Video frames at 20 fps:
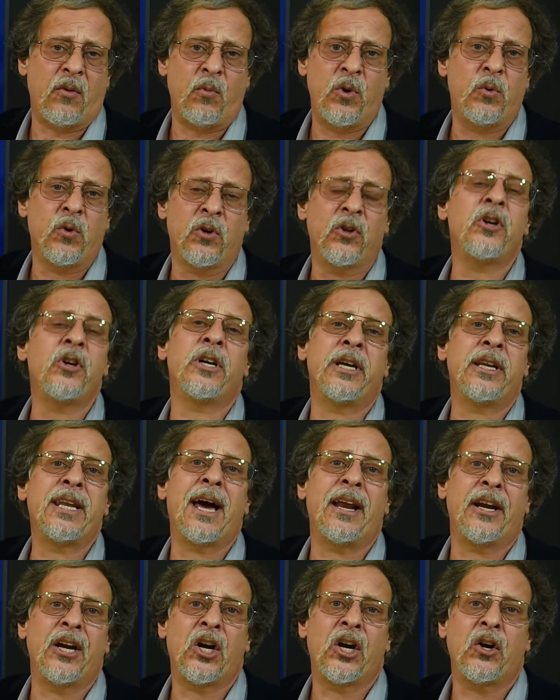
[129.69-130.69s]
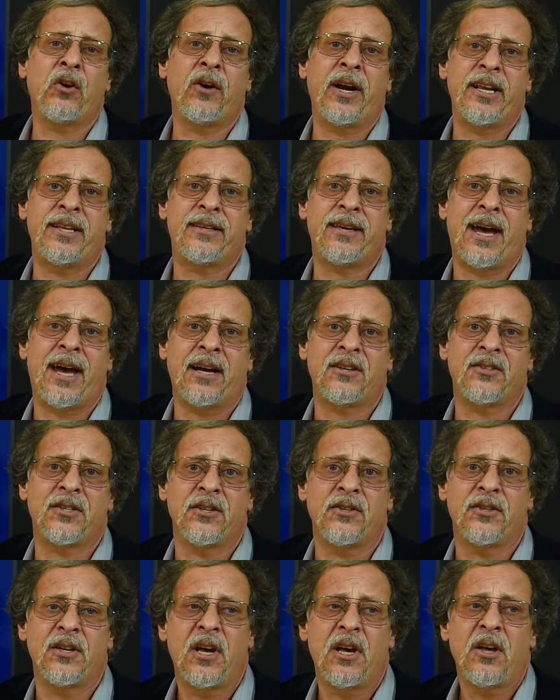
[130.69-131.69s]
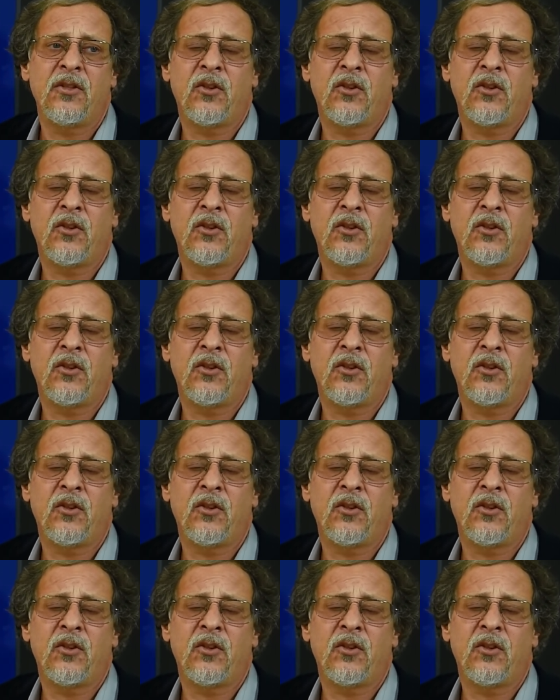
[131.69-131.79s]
We will not incur any taxes.